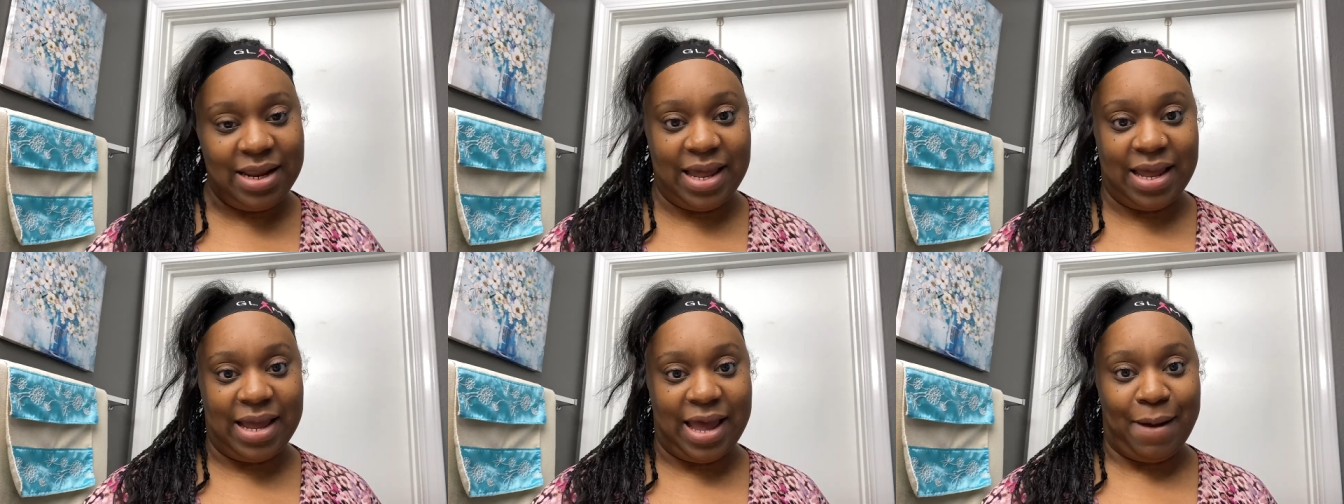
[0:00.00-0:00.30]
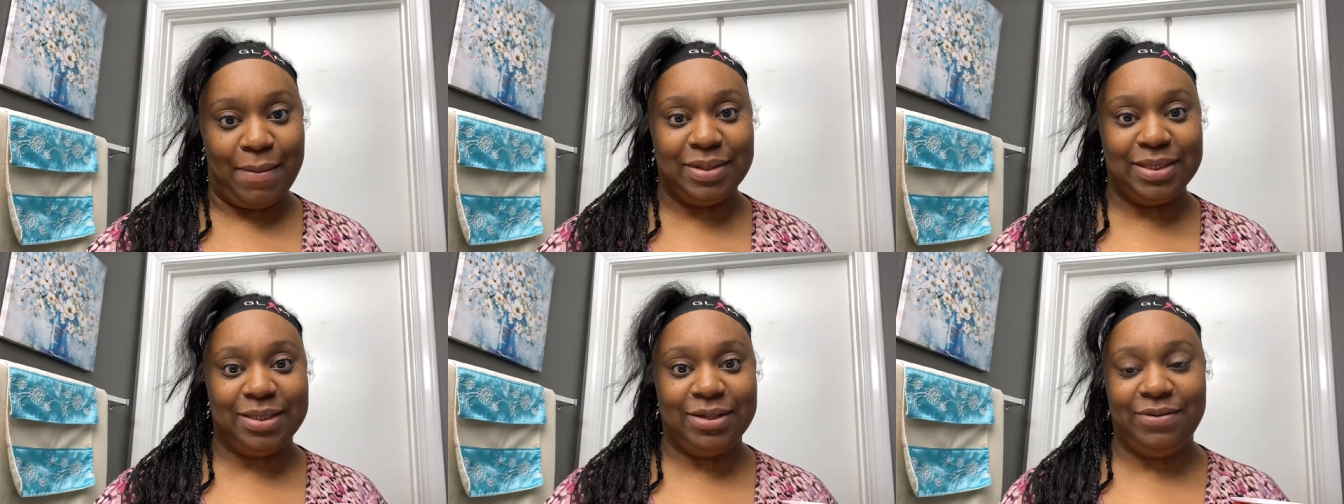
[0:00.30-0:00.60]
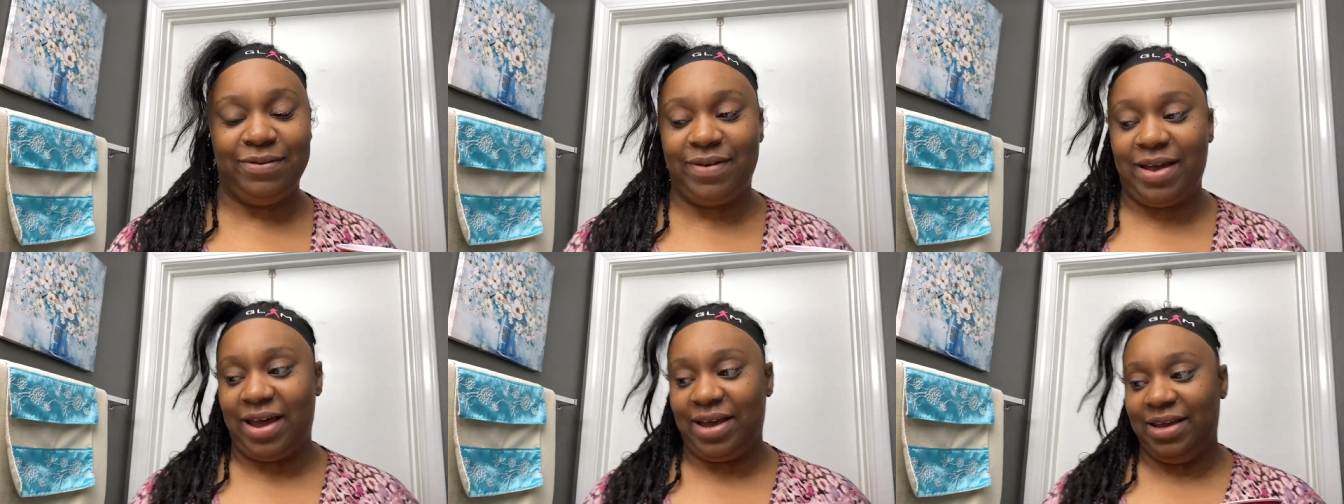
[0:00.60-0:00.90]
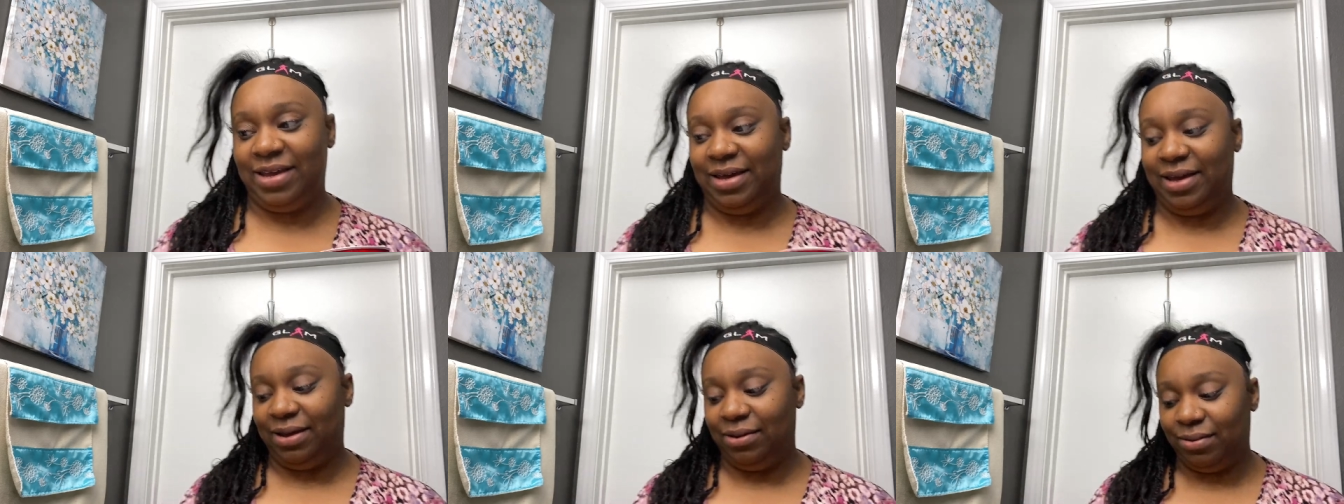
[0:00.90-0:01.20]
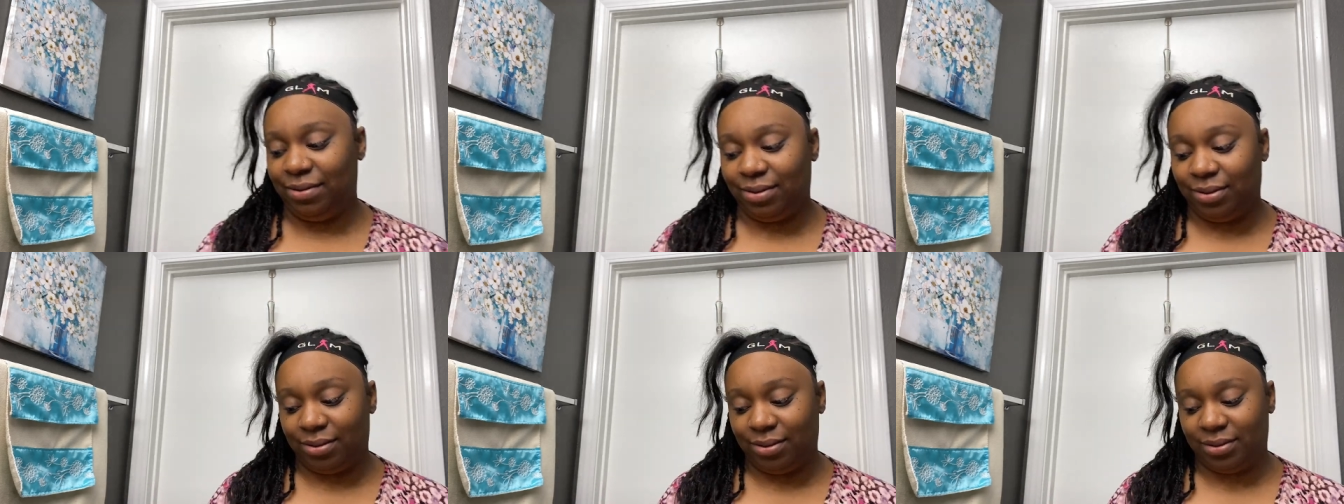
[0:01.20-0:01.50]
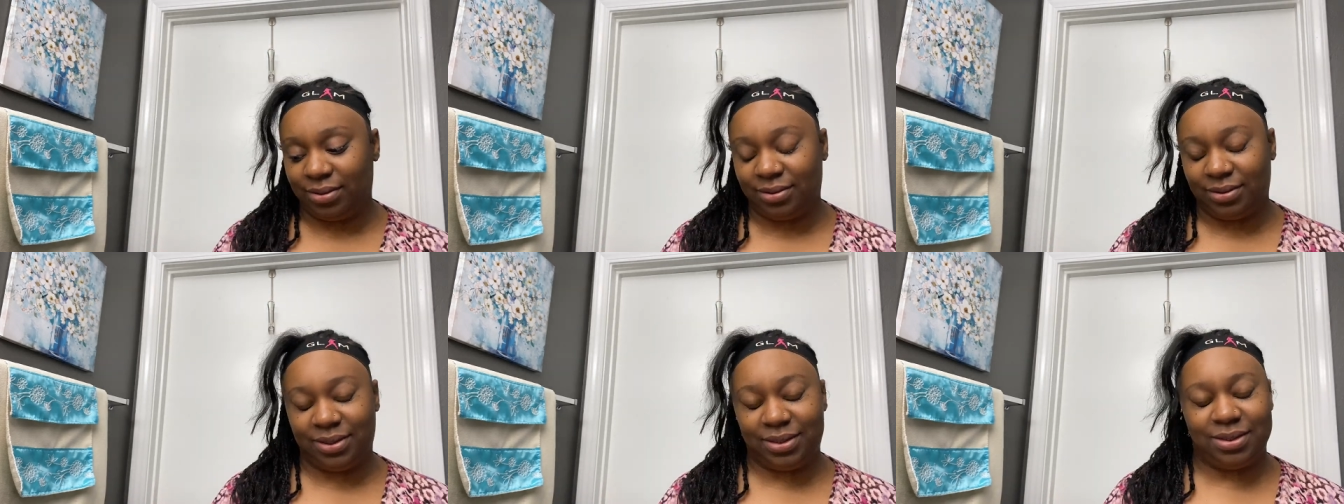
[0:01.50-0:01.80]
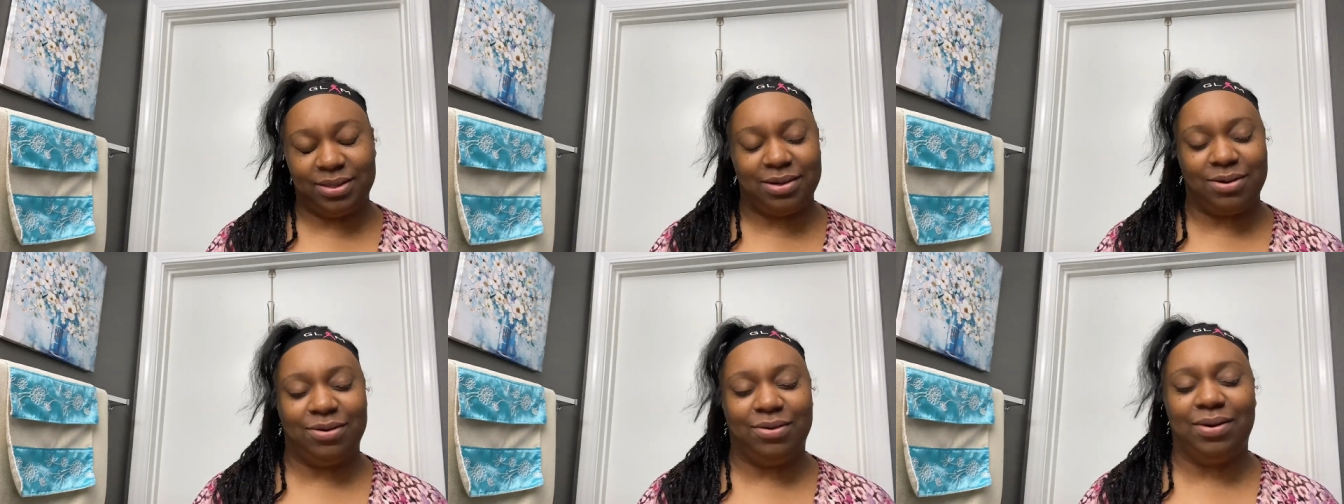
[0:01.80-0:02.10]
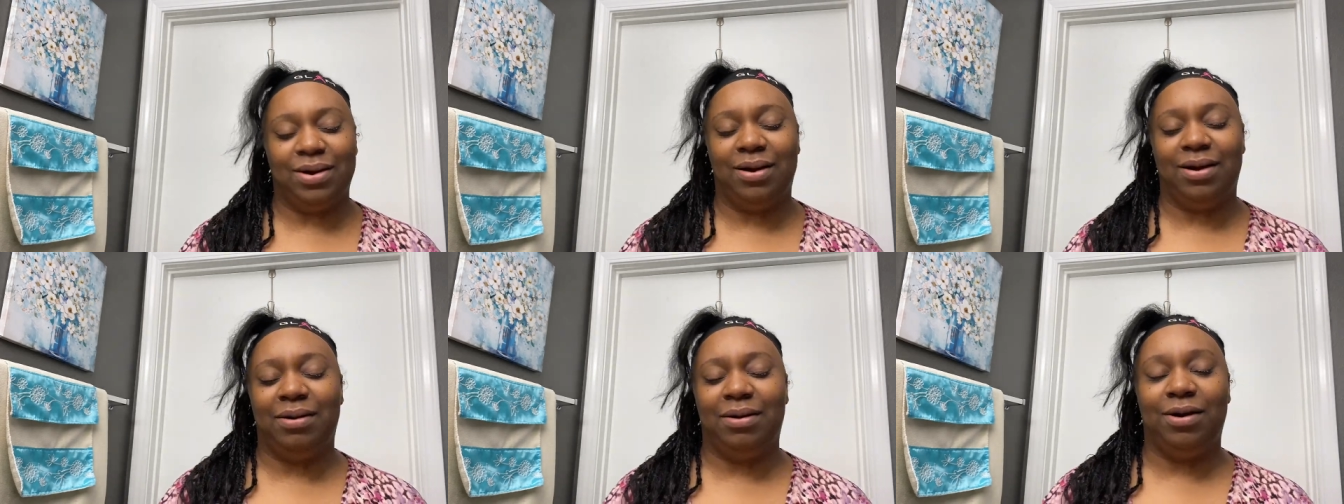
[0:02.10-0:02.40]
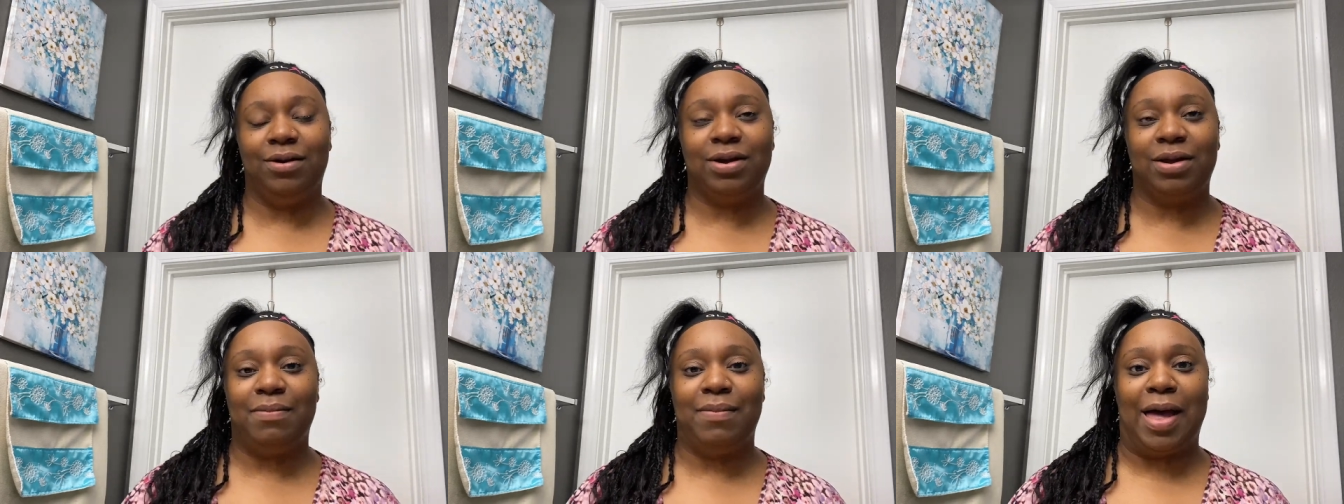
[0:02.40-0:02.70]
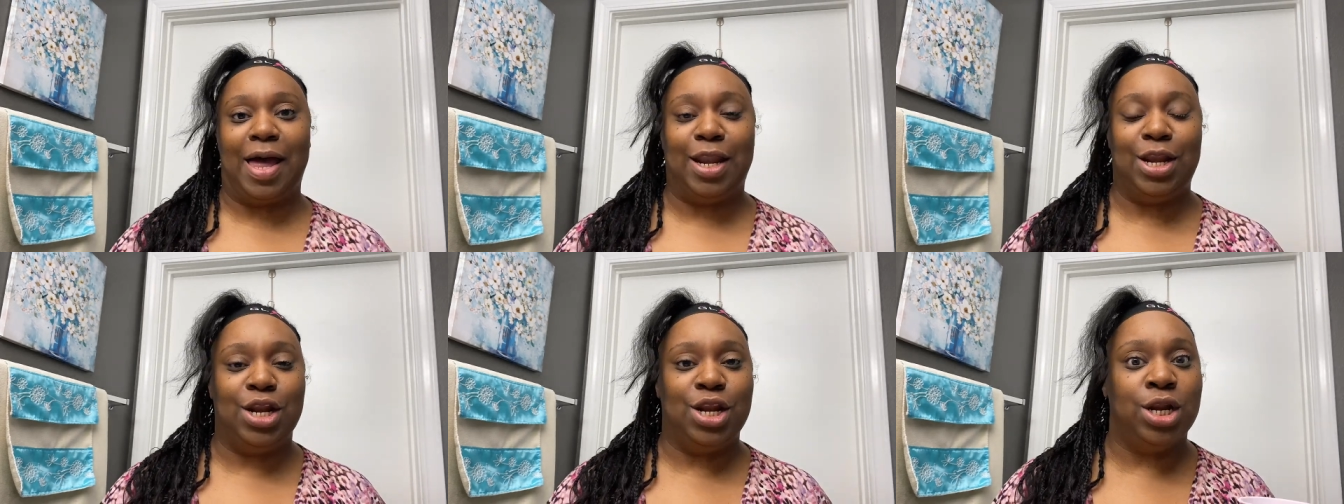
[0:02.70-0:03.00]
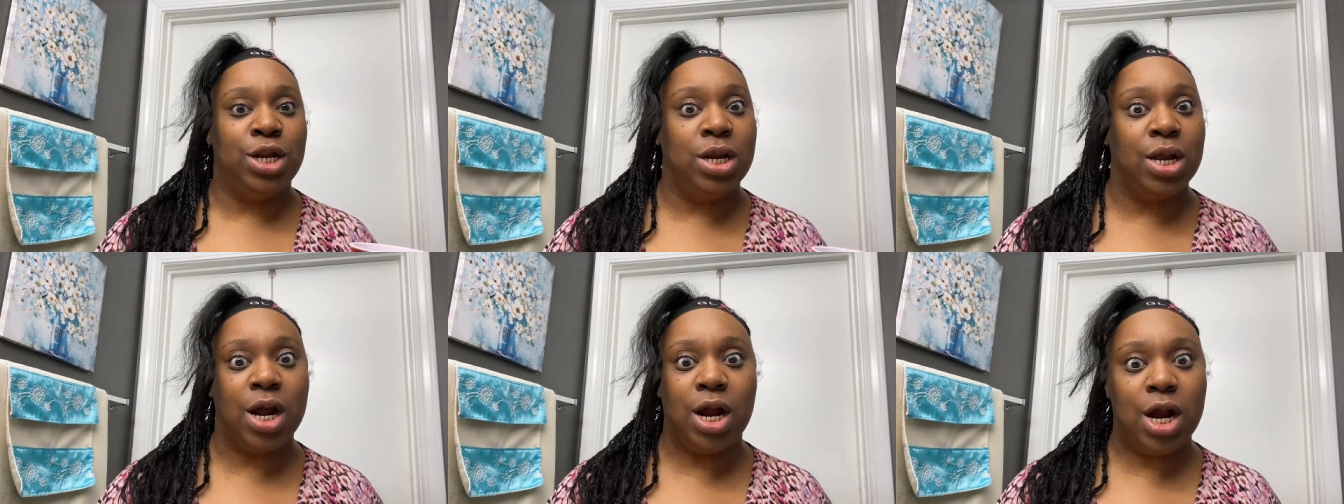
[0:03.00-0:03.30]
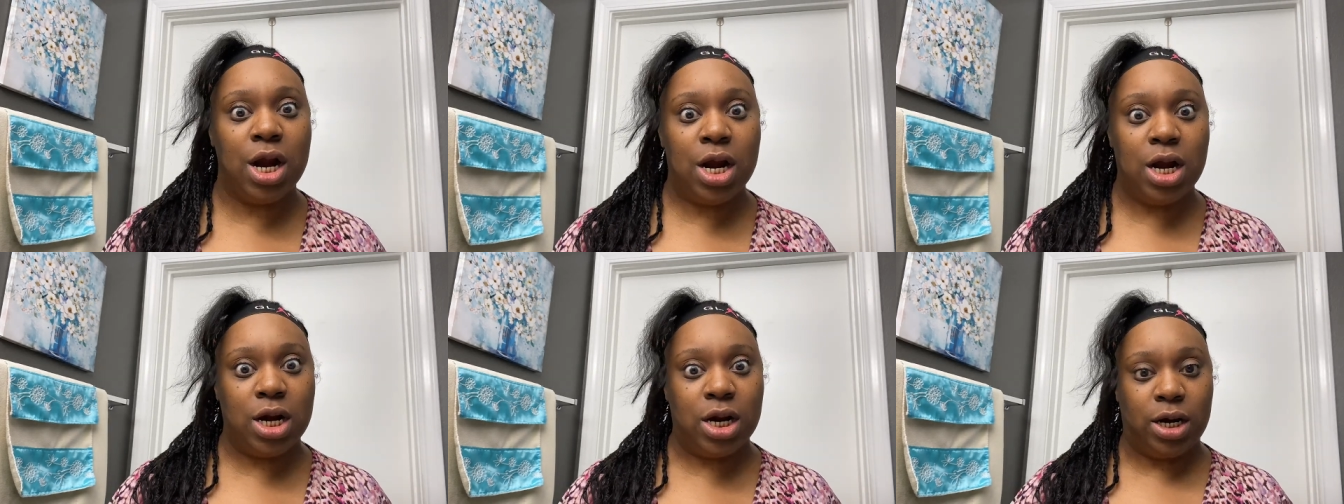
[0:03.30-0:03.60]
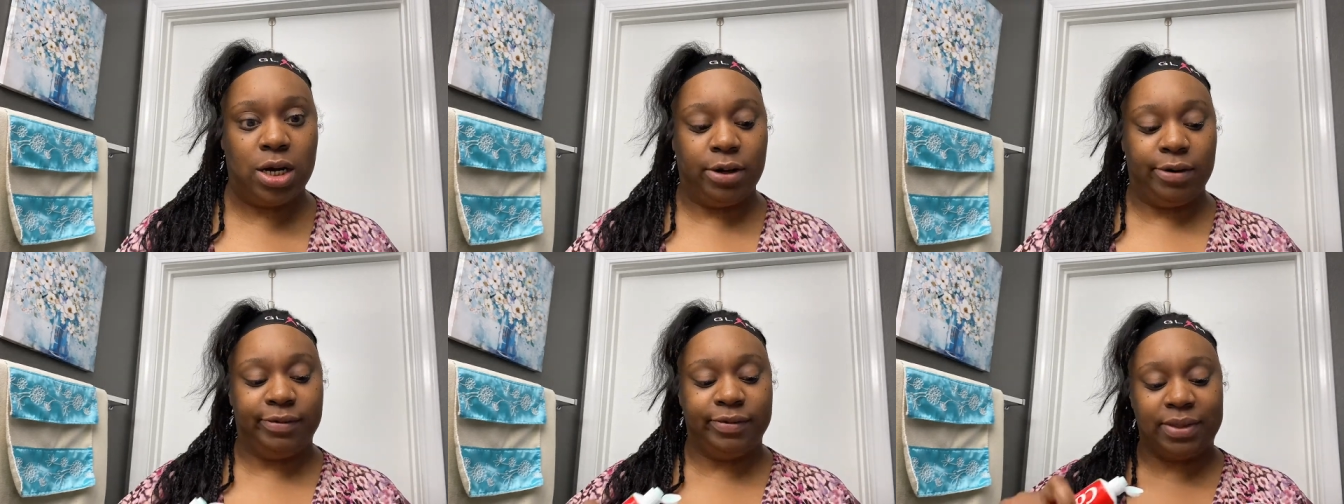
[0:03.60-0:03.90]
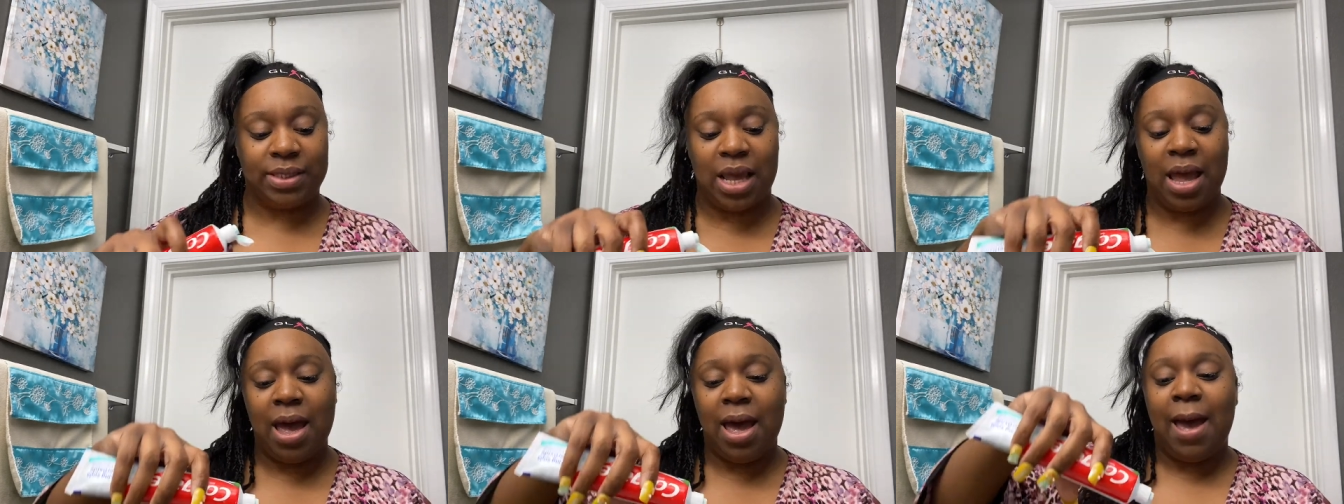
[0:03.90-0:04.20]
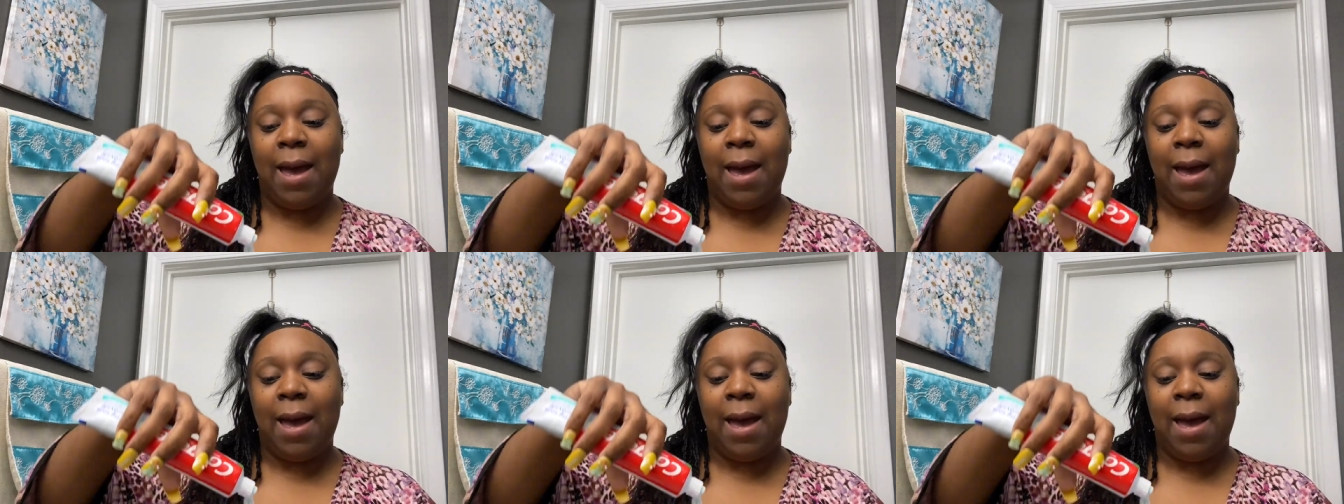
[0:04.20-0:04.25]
ain't got my stuff out yet. Ugh, so irking my nerves.